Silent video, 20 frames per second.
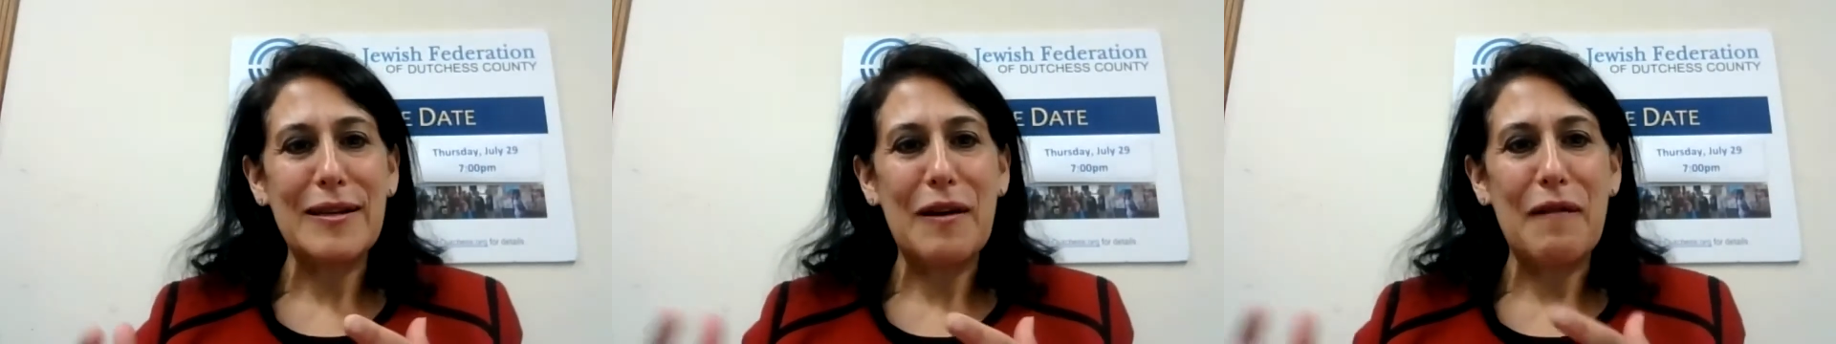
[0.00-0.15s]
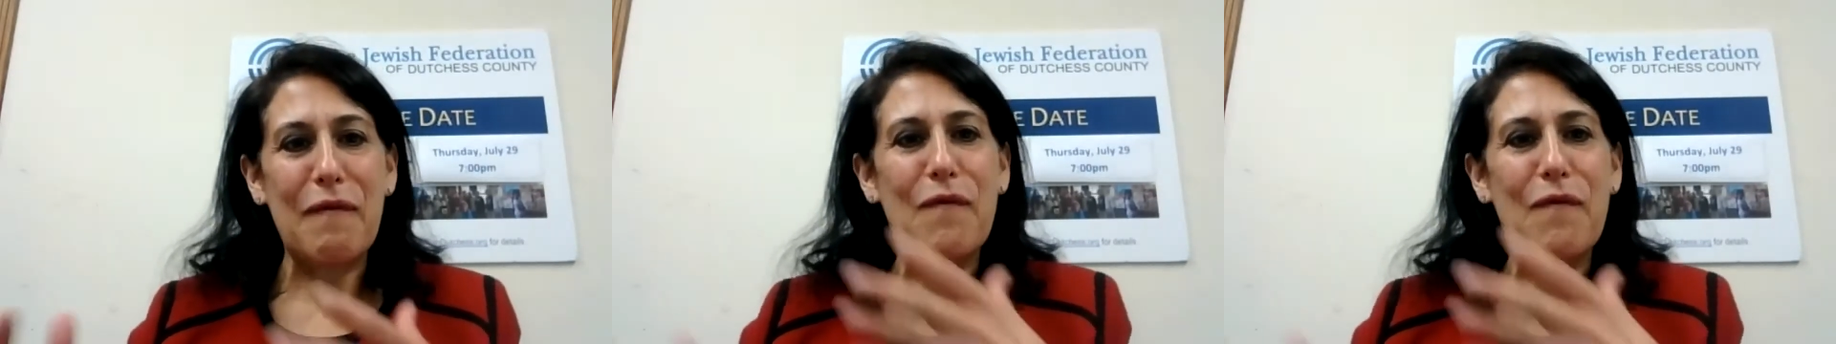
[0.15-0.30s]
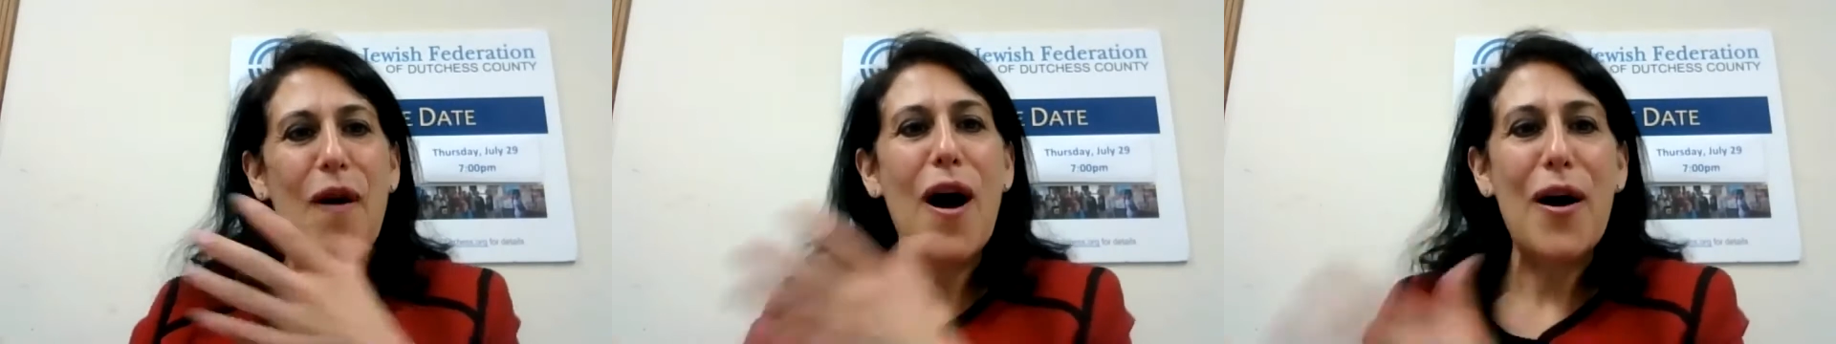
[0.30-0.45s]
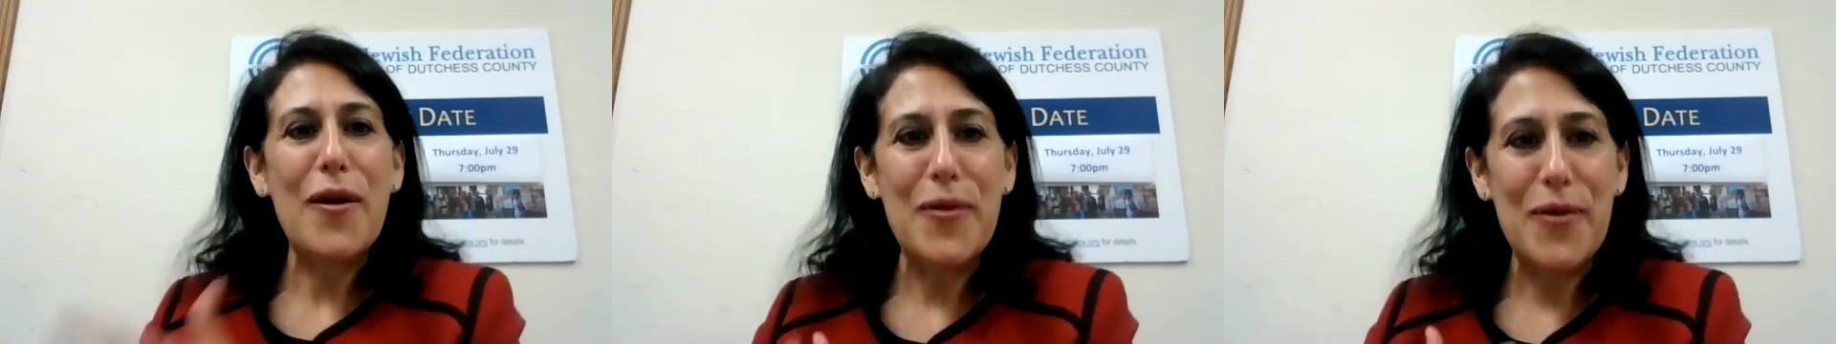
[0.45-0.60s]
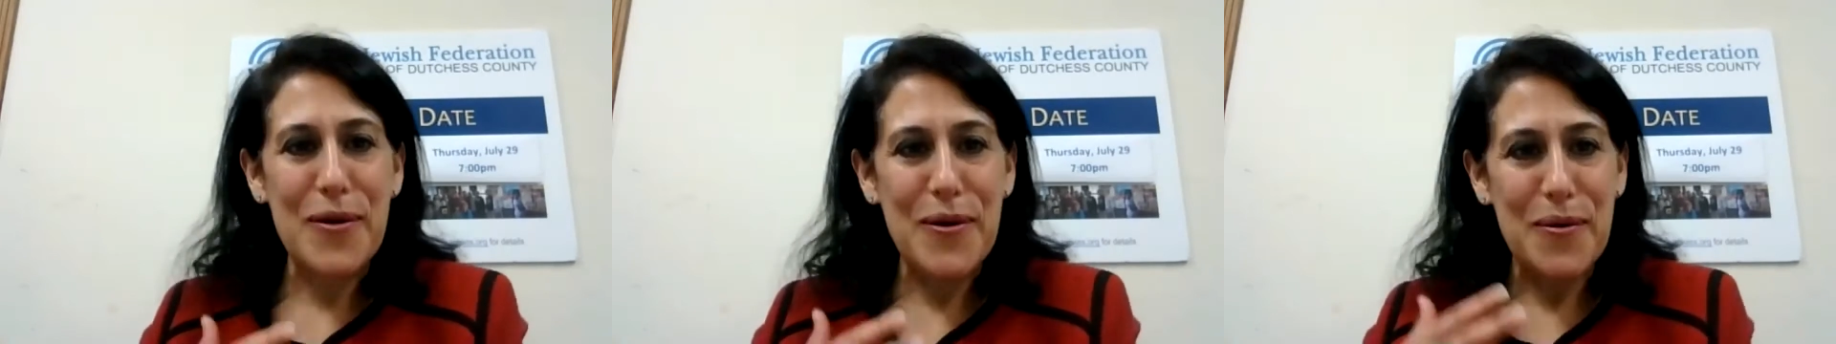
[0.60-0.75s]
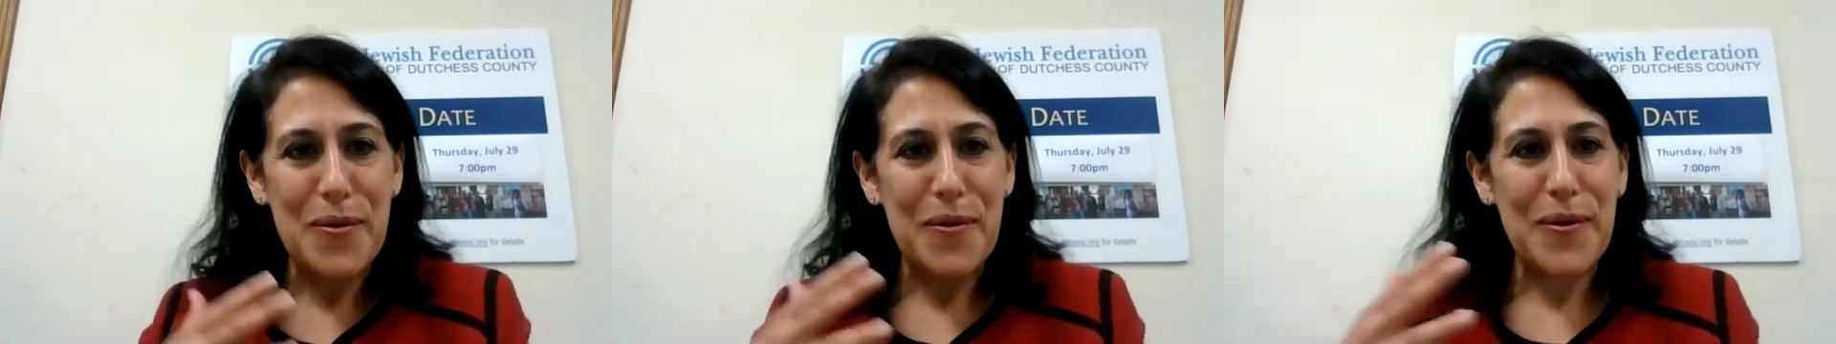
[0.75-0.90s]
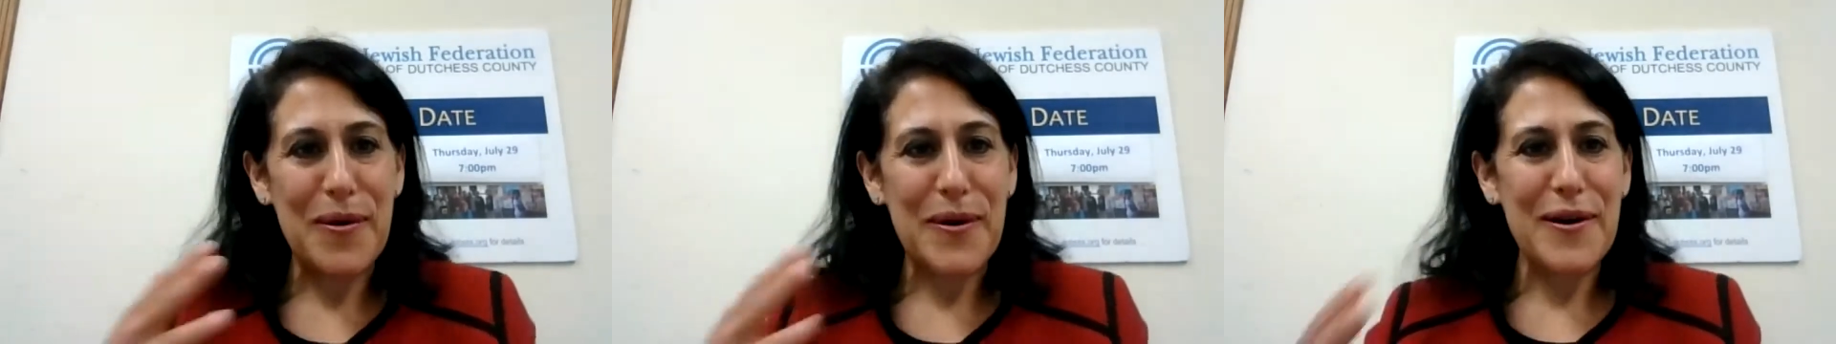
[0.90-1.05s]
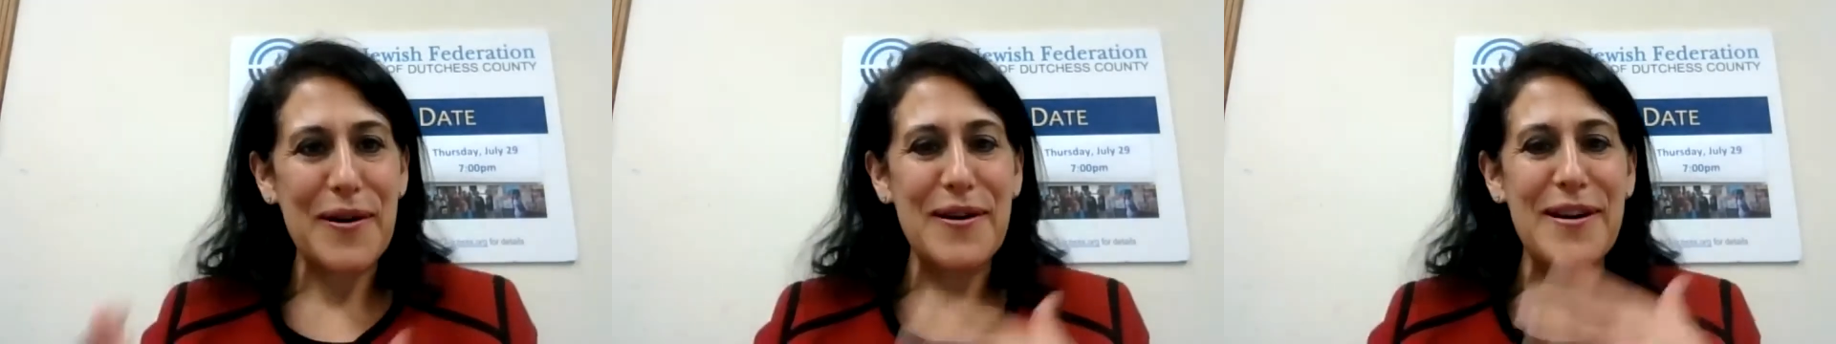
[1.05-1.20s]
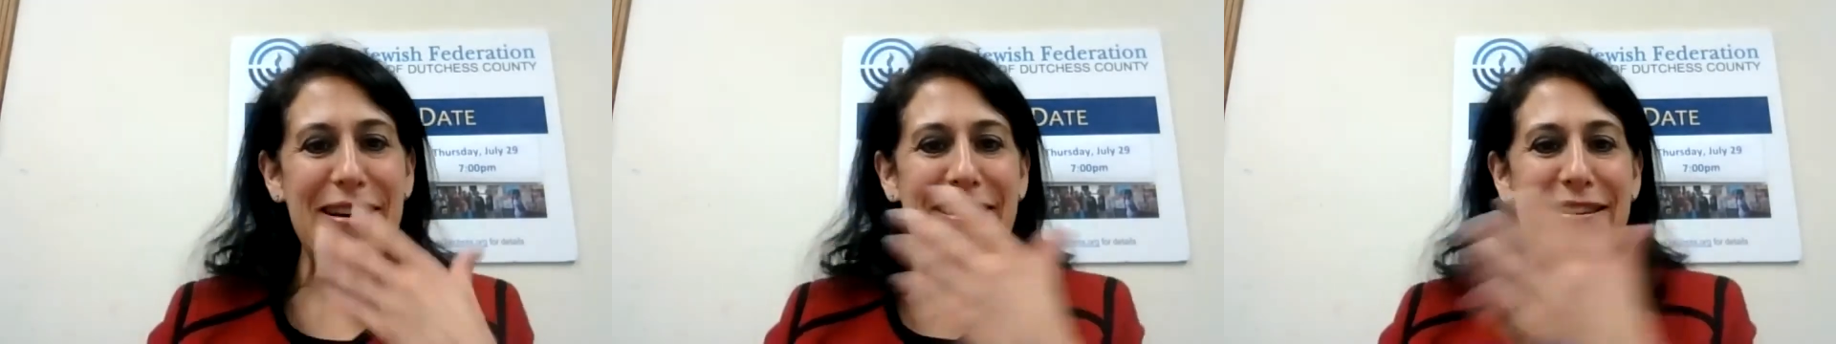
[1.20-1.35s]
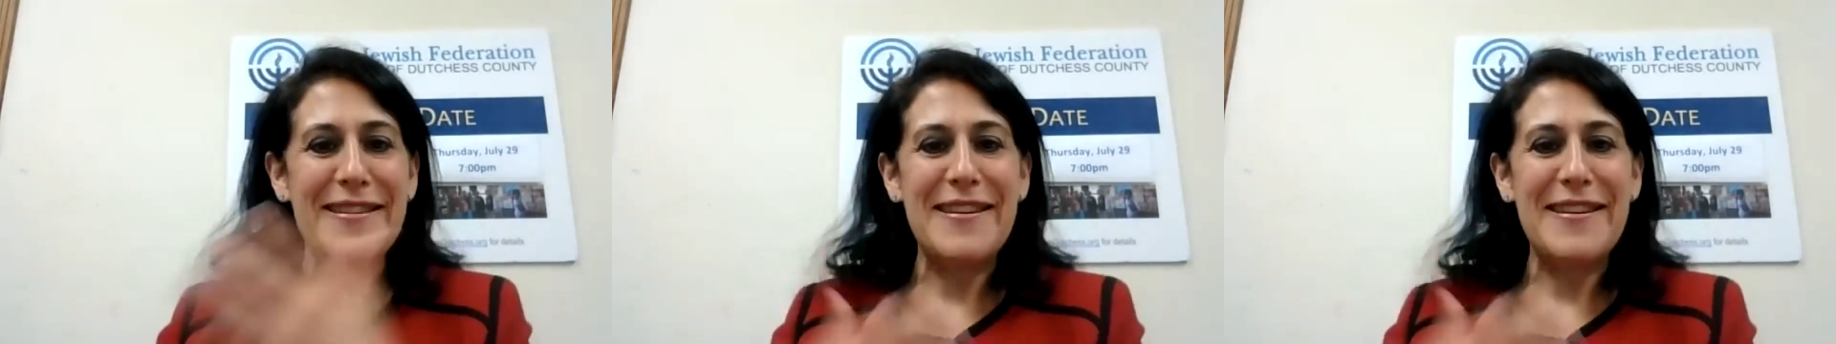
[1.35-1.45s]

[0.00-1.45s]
a father, or